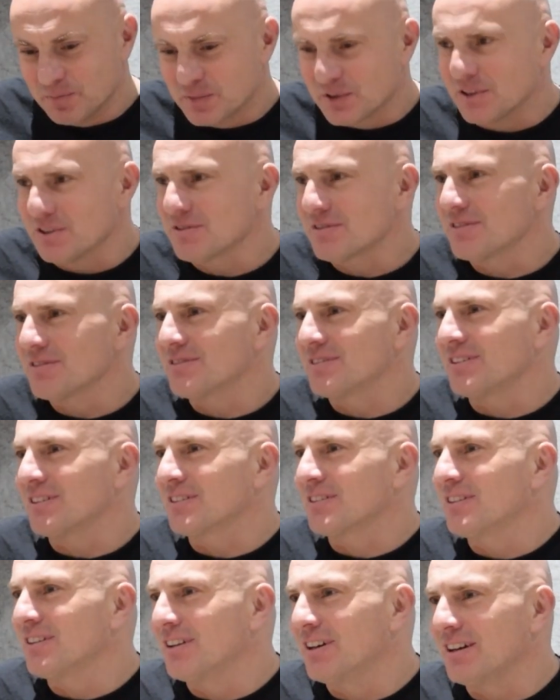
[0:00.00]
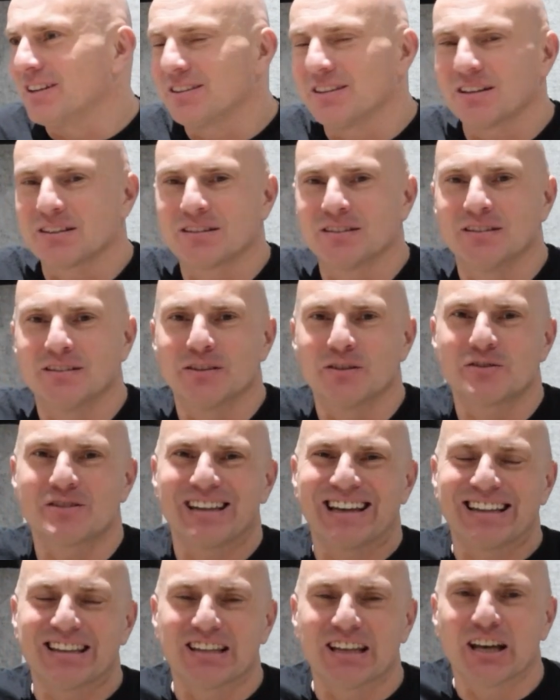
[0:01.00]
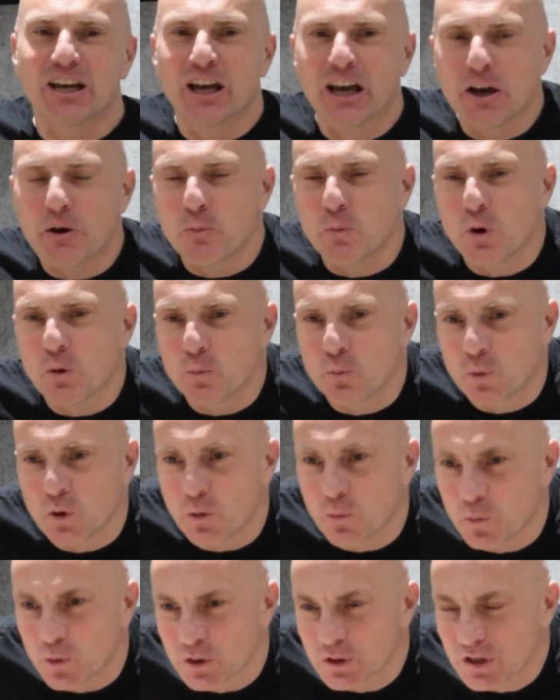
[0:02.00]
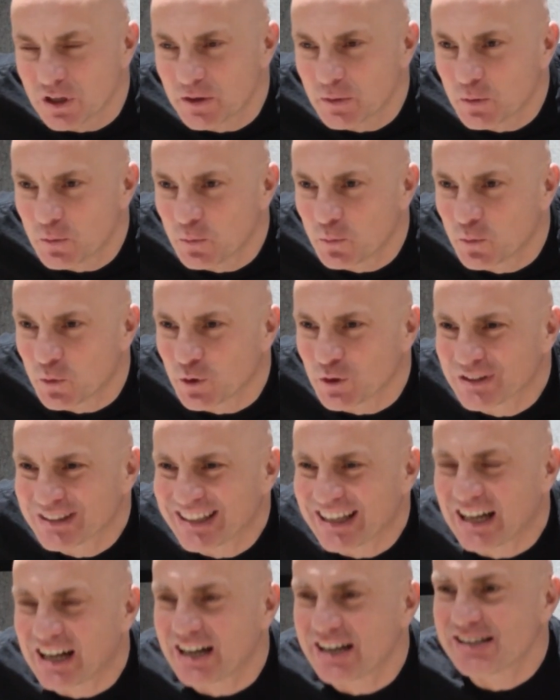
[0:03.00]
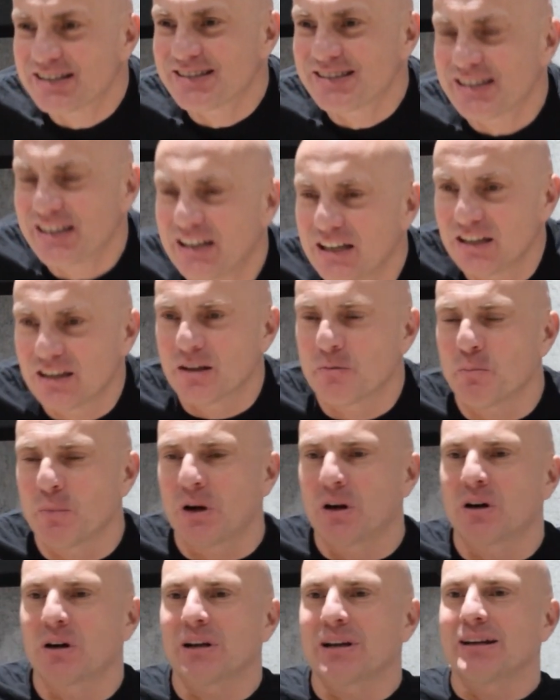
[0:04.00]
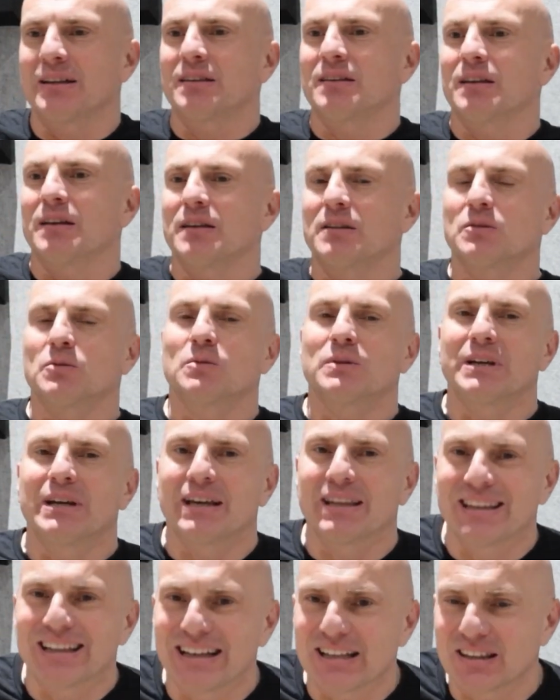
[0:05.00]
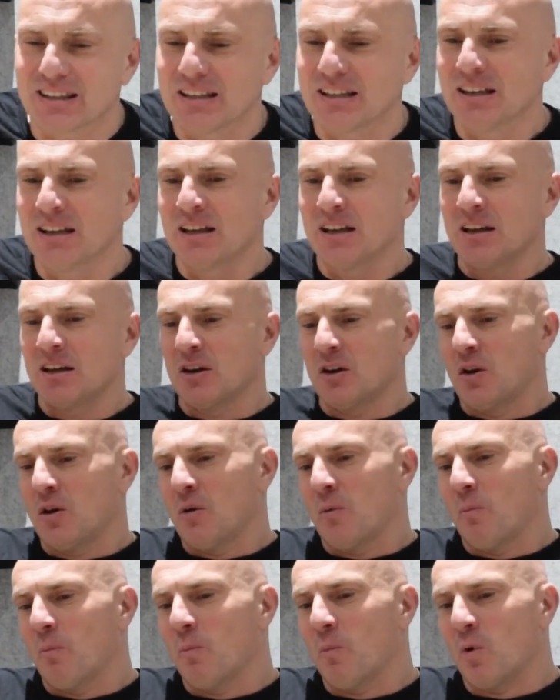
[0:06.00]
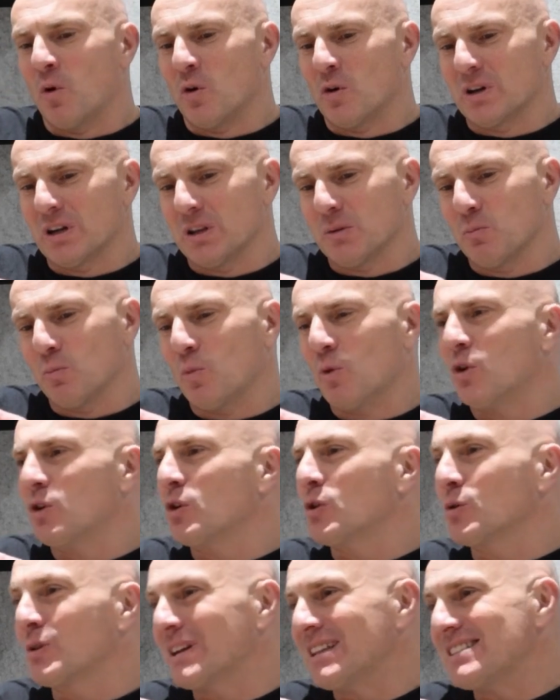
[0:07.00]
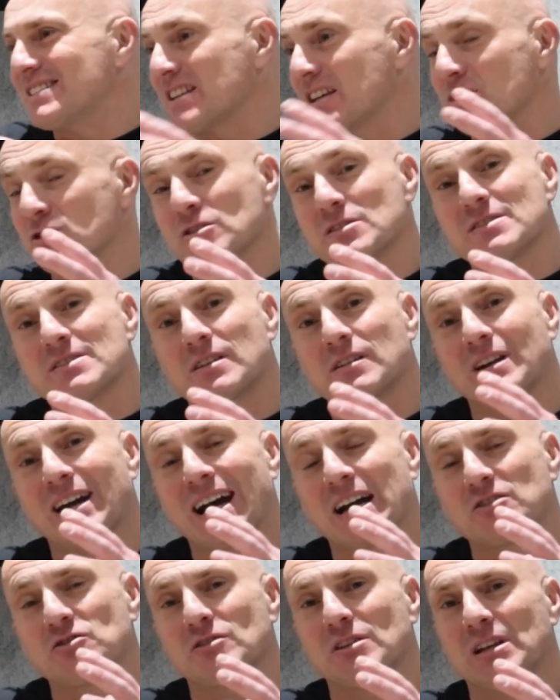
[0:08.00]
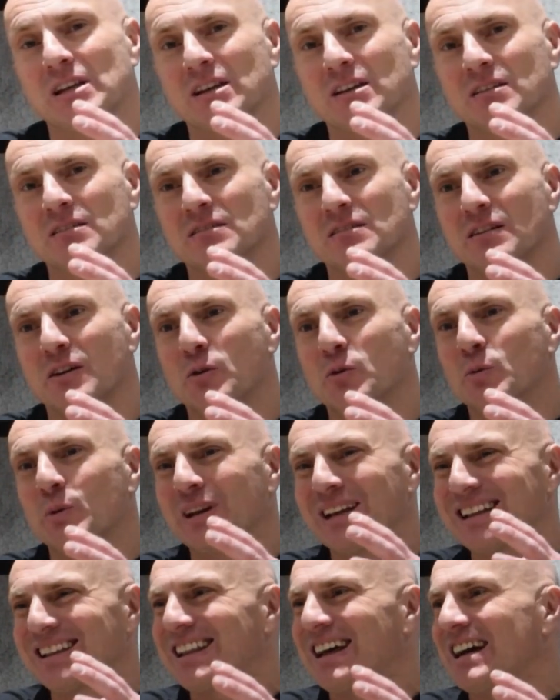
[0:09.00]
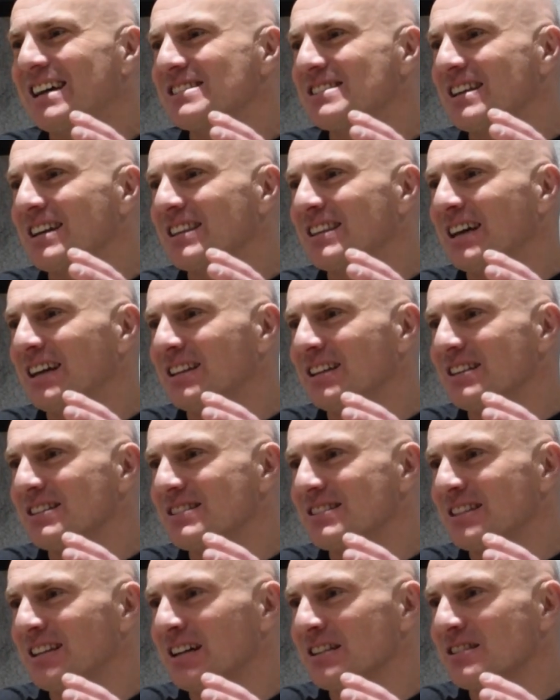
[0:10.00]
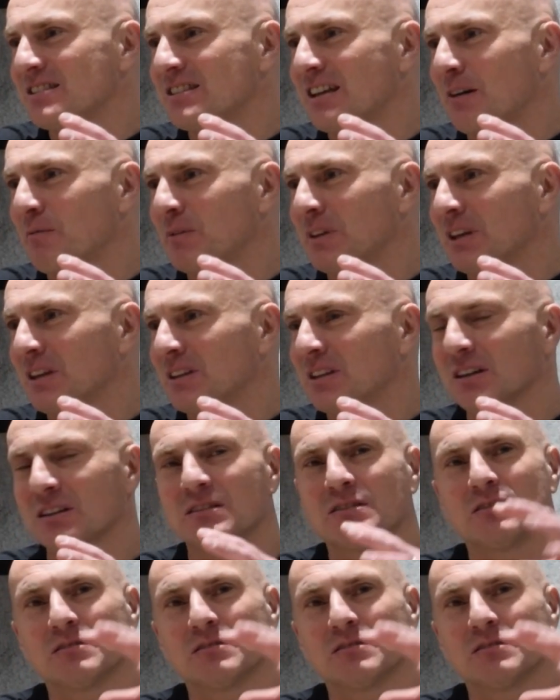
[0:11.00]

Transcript: process, technology, and what I see in the market today, that more and more organizations are actually realizing that it's not something that